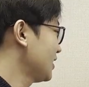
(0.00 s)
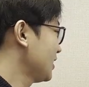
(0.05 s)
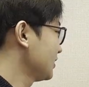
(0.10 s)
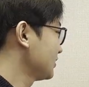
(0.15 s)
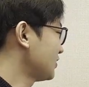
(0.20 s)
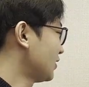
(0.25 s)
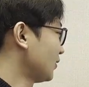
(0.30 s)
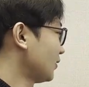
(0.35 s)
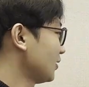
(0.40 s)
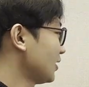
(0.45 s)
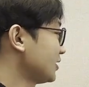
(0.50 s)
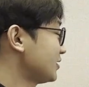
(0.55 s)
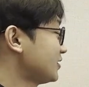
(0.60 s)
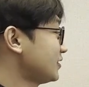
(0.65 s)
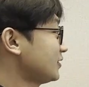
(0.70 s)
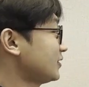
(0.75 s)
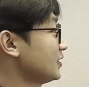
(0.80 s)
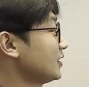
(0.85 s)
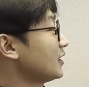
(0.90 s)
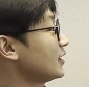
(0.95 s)
So
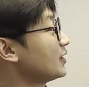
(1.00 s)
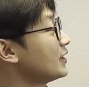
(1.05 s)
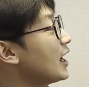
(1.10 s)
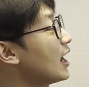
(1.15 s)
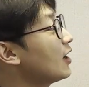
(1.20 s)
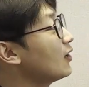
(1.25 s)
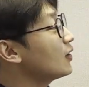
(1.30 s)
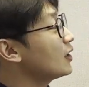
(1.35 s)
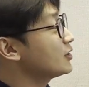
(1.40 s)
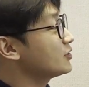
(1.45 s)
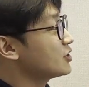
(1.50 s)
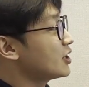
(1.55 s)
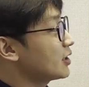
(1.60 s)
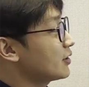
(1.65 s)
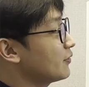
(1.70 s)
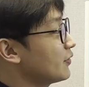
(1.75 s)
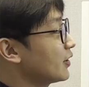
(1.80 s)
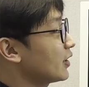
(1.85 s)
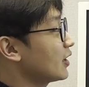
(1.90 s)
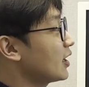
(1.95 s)
let's try to
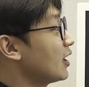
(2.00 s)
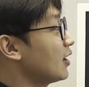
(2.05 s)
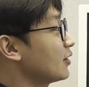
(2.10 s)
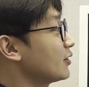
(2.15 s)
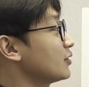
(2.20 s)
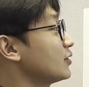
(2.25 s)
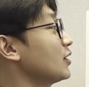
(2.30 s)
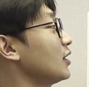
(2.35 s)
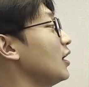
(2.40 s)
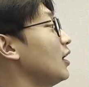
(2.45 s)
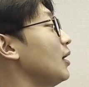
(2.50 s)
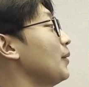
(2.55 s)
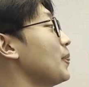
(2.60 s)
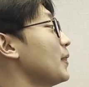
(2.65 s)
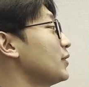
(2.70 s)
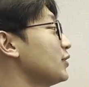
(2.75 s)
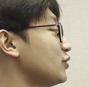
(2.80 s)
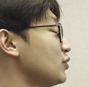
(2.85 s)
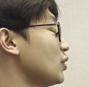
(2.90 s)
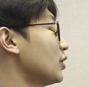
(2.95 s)
figure out
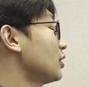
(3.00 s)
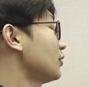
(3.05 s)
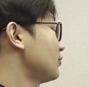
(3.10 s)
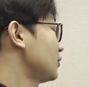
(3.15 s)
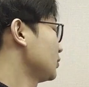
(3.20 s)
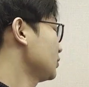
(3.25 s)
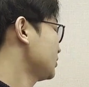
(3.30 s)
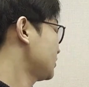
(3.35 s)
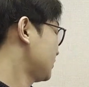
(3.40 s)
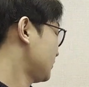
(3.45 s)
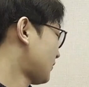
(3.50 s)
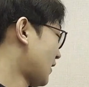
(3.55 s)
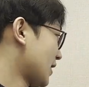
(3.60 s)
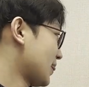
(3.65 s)
the two other roots